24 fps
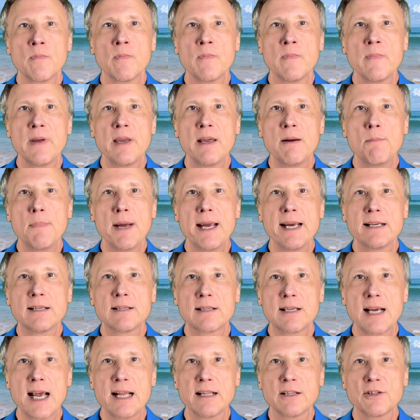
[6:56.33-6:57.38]
it makes
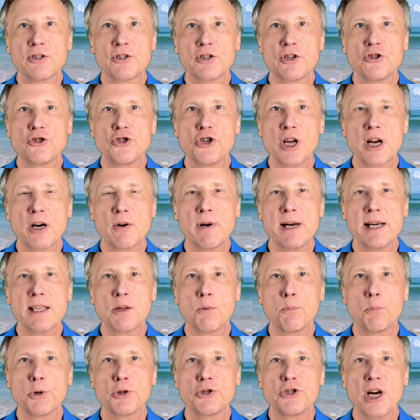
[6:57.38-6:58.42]
sense to generate the
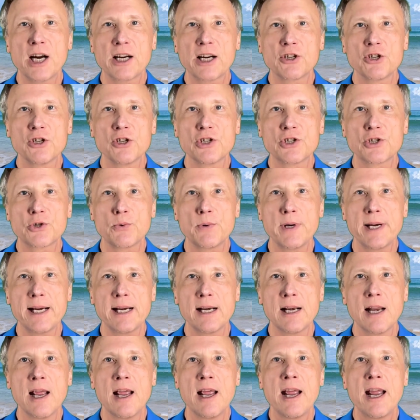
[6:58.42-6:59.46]
projection screen
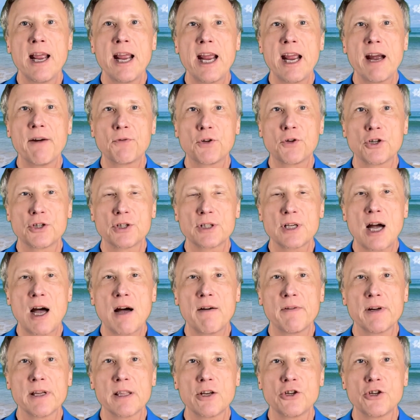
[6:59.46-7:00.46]
after solving the